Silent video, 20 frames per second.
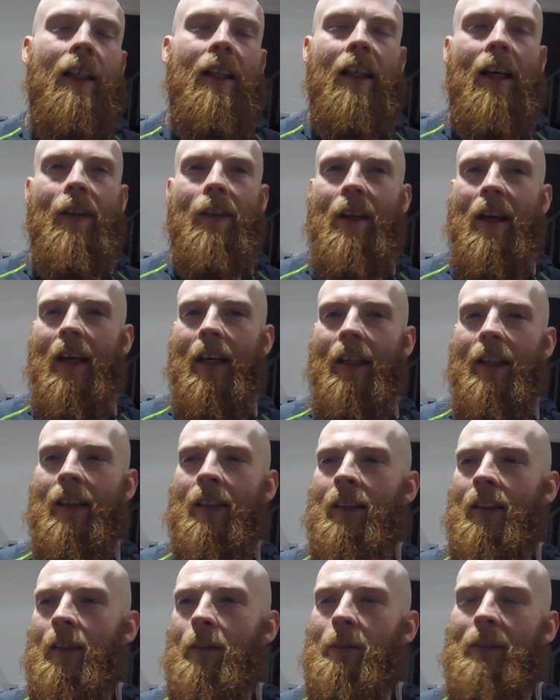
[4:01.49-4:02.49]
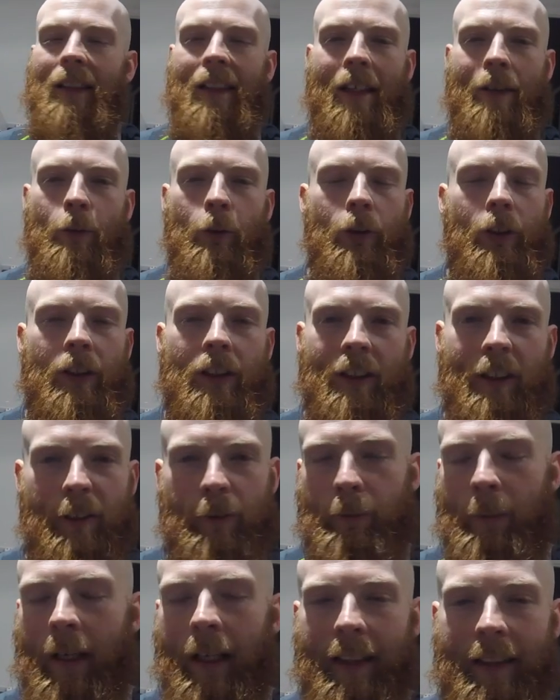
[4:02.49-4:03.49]
And then we didn't have all the stuff
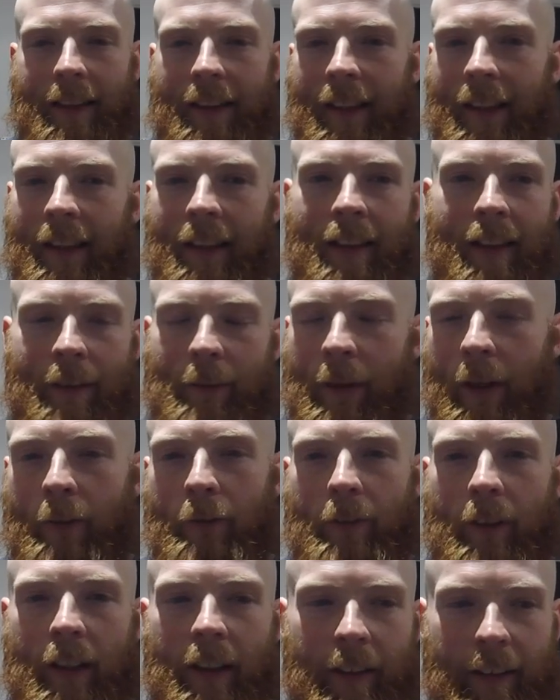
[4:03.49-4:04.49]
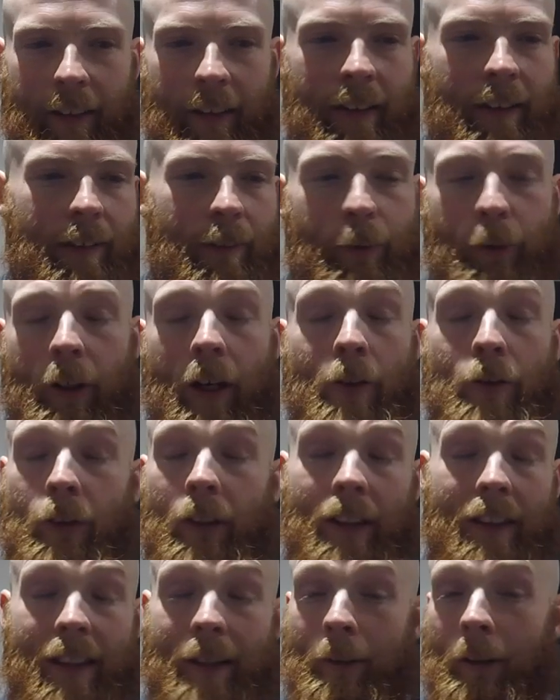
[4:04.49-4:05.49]
packed yet, and it went on for like forever,
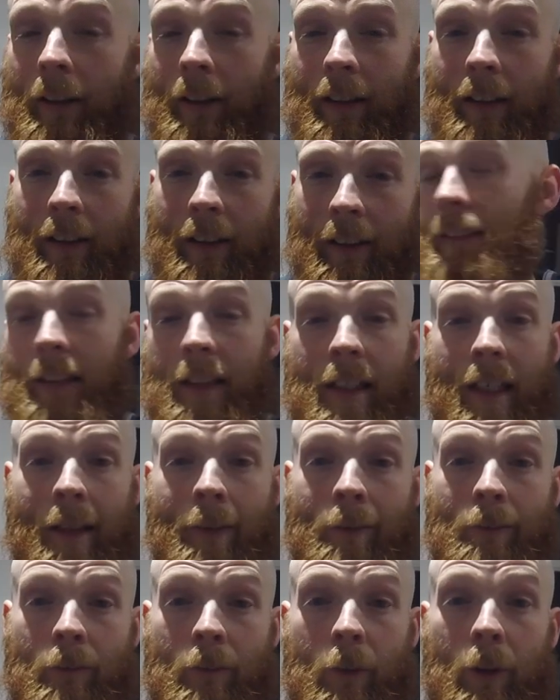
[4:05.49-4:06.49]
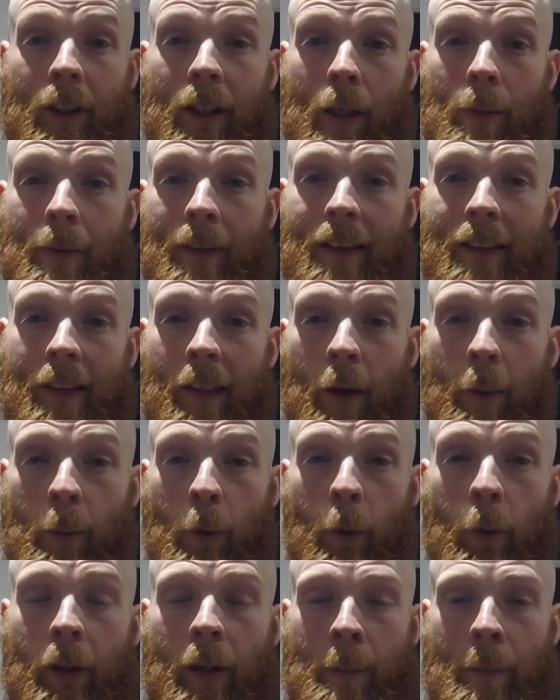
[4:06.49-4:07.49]
it seemed like. So yeah, 29 weeks to go, I'm
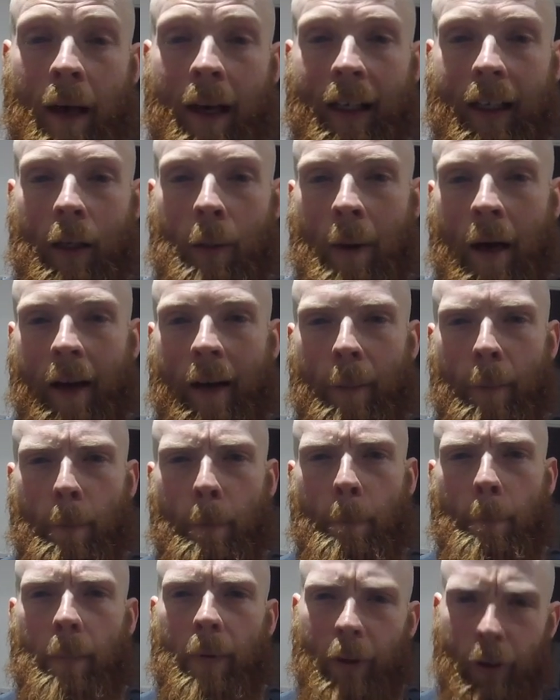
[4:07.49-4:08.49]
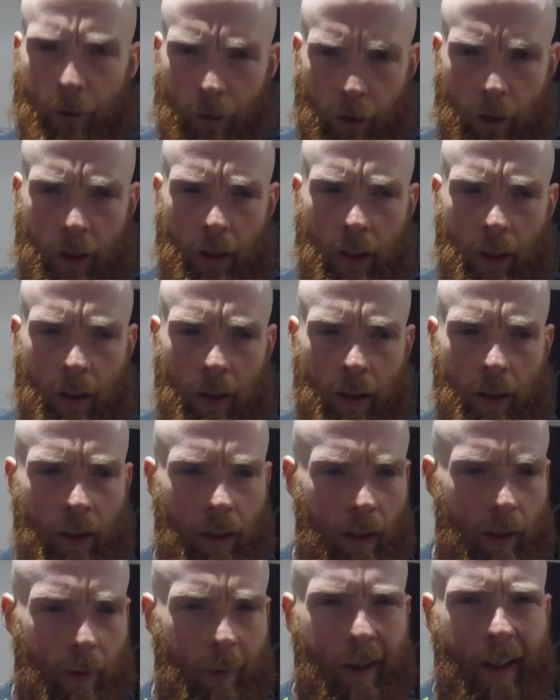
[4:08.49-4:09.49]
already panicking about it. But
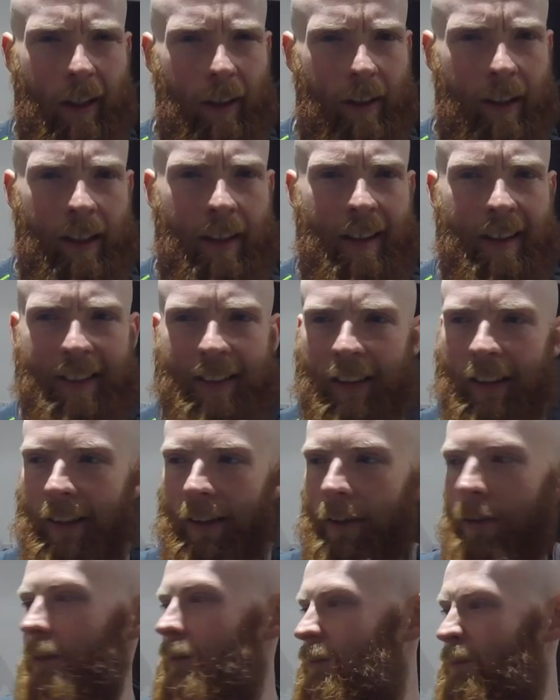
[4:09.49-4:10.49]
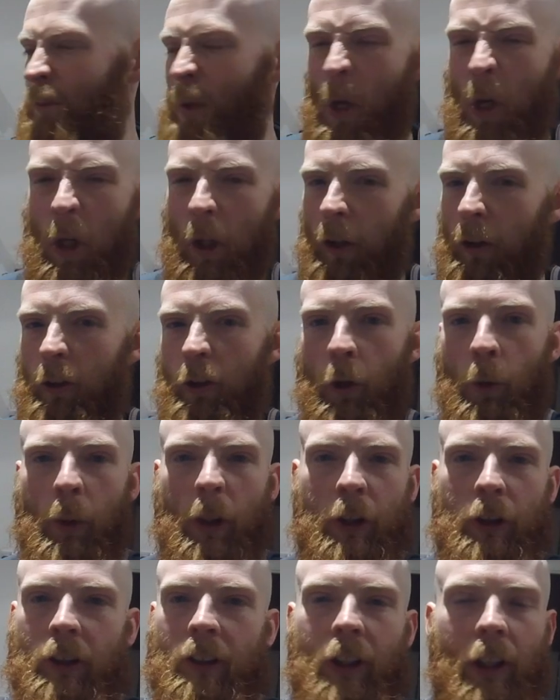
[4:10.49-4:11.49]
the way I look at it, that's like
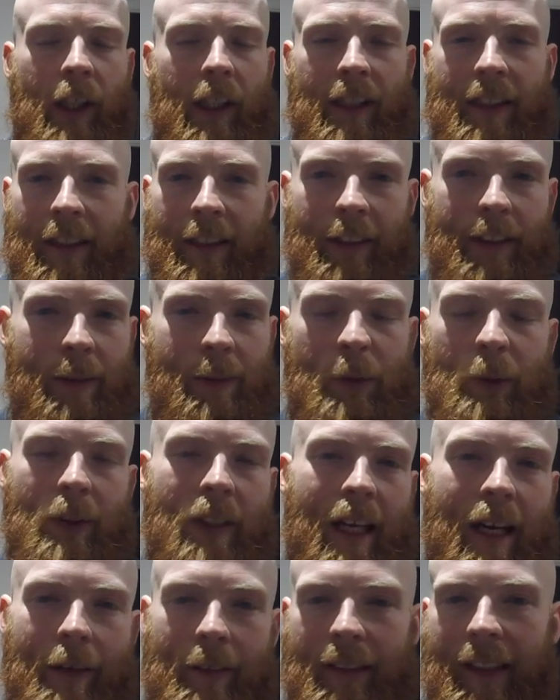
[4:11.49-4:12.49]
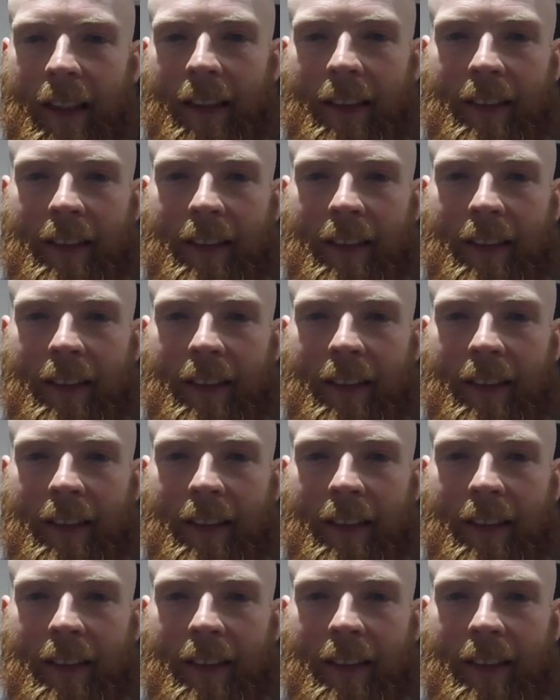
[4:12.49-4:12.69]
200 training sessions between now and then.